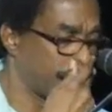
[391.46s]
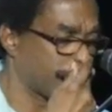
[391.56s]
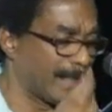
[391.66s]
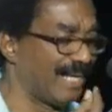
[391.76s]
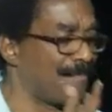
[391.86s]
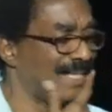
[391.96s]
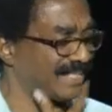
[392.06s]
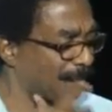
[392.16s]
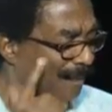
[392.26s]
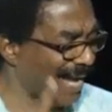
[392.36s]
So they
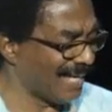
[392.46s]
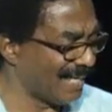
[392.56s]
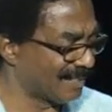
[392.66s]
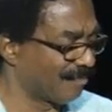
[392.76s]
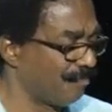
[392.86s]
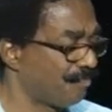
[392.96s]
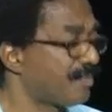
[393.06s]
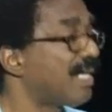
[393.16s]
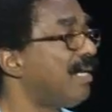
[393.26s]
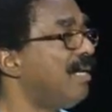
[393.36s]
misapplied it.
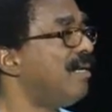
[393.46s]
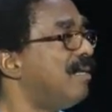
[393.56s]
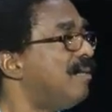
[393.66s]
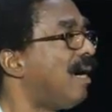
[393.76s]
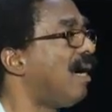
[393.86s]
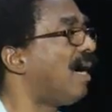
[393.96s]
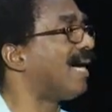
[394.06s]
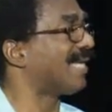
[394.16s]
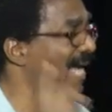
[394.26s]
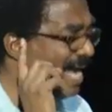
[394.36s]

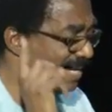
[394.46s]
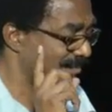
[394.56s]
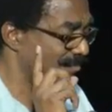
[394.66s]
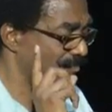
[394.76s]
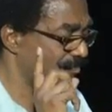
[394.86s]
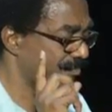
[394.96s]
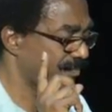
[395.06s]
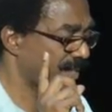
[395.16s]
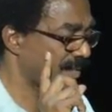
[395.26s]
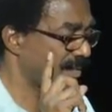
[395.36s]
Again,
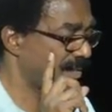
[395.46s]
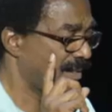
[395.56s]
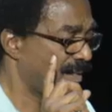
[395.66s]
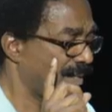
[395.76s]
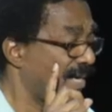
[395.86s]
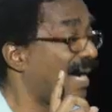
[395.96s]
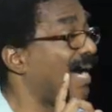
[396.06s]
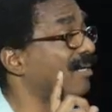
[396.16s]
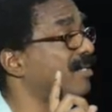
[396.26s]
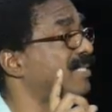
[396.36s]

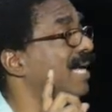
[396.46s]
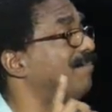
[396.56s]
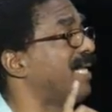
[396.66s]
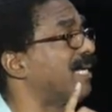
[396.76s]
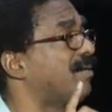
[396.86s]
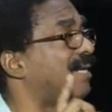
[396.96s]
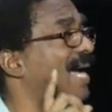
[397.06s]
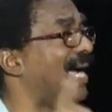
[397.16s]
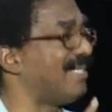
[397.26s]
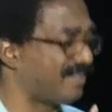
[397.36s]
Article 70
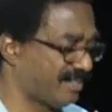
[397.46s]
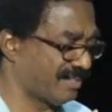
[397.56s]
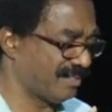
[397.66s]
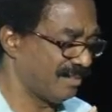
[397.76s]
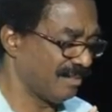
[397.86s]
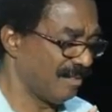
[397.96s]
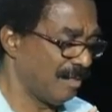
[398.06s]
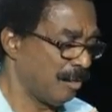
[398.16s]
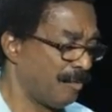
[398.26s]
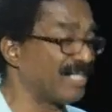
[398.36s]
collides
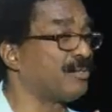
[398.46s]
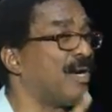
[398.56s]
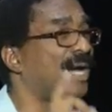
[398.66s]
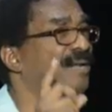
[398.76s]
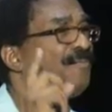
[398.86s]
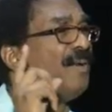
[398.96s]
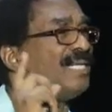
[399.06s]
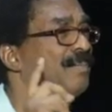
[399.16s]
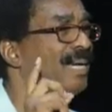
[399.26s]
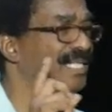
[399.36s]
with two other
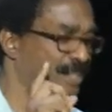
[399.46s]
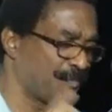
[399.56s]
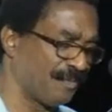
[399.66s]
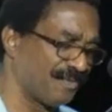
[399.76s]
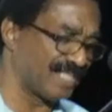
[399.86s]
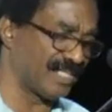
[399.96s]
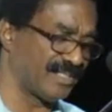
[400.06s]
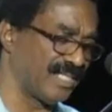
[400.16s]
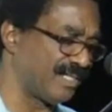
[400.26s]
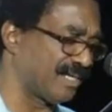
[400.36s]
fundamental
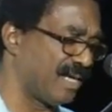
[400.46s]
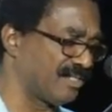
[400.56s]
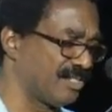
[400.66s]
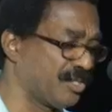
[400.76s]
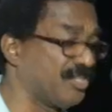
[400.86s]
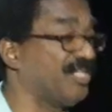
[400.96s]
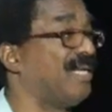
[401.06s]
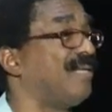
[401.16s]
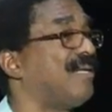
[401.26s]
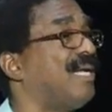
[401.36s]
provisions in the
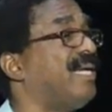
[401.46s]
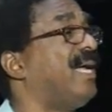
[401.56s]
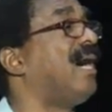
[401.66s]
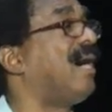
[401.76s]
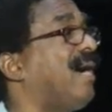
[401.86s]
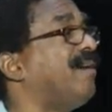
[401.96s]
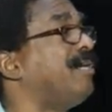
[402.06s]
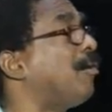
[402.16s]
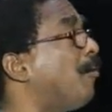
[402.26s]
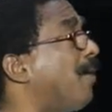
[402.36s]
Constitution, and they are your